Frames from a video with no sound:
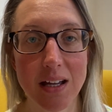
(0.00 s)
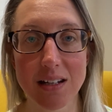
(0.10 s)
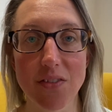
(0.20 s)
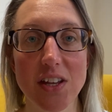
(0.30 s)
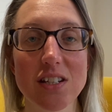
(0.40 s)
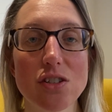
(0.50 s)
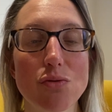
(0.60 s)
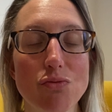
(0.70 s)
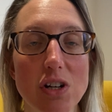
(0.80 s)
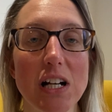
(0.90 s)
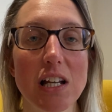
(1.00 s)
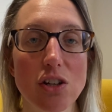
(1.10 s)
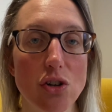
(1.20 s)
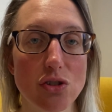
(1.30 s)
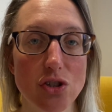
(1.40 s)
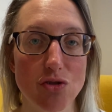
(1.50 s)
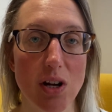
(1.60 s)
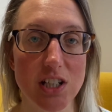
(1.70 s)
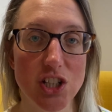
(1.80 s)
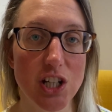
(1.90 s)
Now, this is a really good
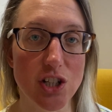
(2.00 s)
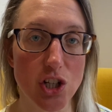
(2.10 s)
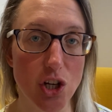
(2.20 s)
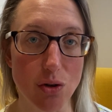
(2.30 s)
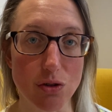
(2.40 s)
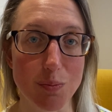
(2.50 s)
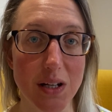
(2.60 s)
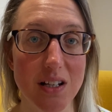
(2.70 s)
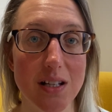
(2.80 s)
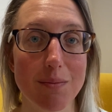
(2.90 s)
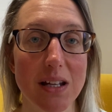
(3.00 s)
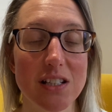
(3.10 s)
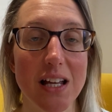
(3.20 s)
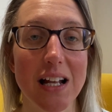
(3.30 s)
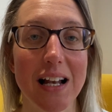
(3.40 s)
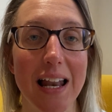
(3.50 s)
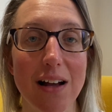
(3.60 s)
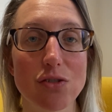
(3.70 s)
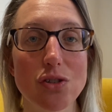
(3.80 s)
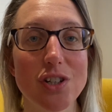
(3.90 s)
strategy to use because it means it
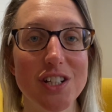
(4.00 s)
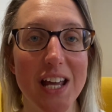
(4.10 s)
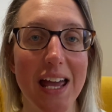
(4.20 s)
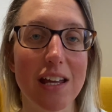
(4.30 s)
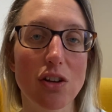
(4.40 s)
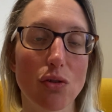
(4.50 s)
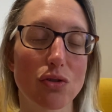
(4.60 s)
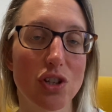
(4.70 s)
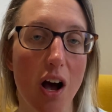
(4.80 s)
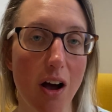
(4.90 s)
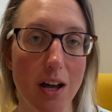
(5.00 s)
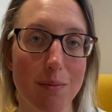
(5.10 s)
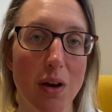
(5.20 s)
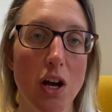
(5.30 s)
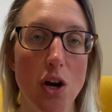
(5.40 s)
allows you to take your time